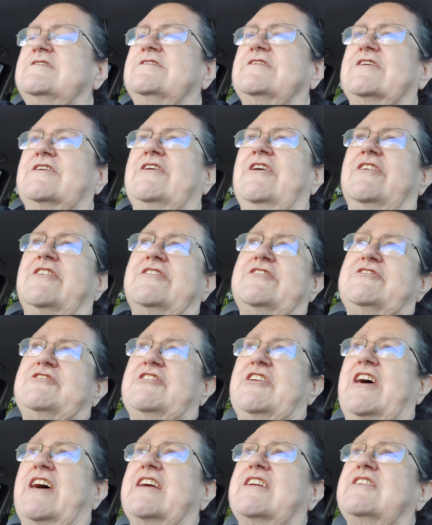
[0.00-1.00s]
The collagen
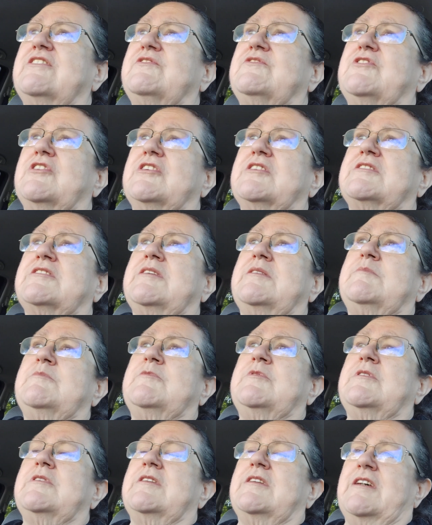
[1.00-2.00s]
active
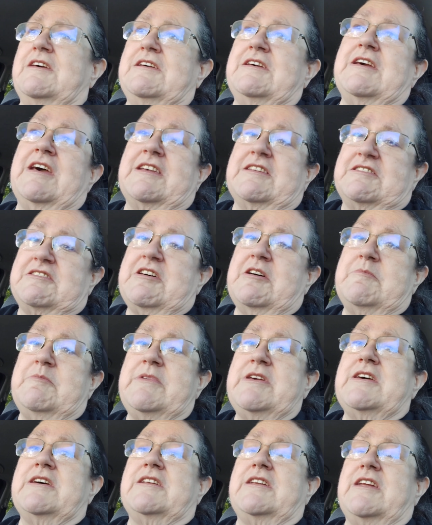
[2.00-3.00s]
it has
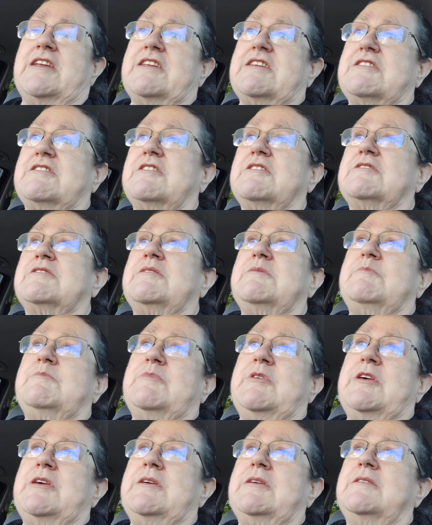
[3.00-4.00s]
come in, and it does seem to
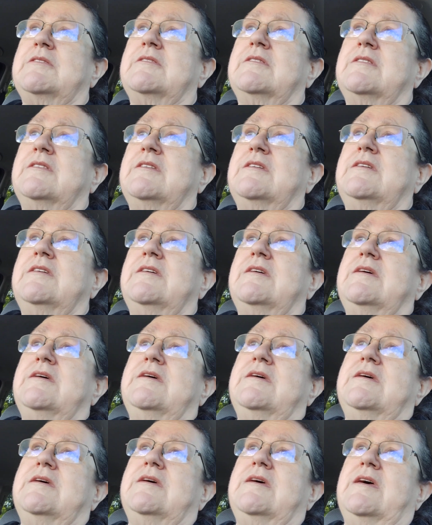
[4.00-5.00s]
be
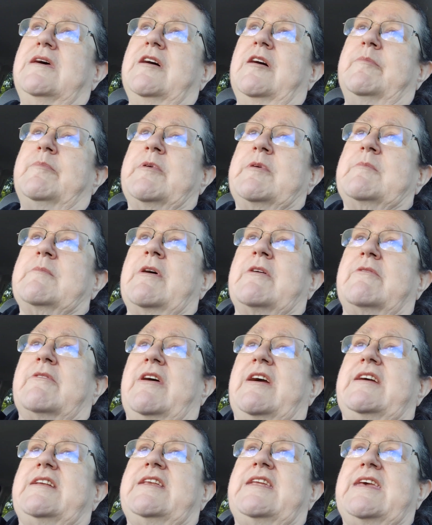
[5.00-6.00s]
helping my
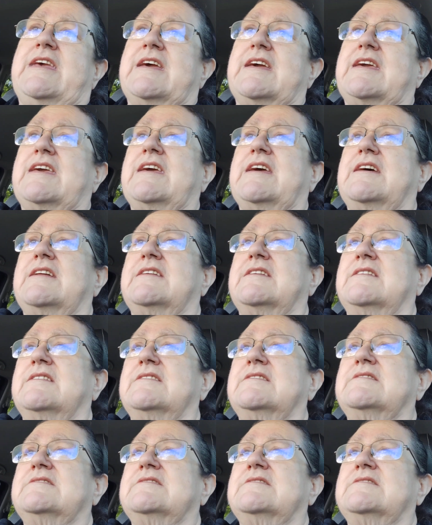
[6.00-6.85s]
right knee again.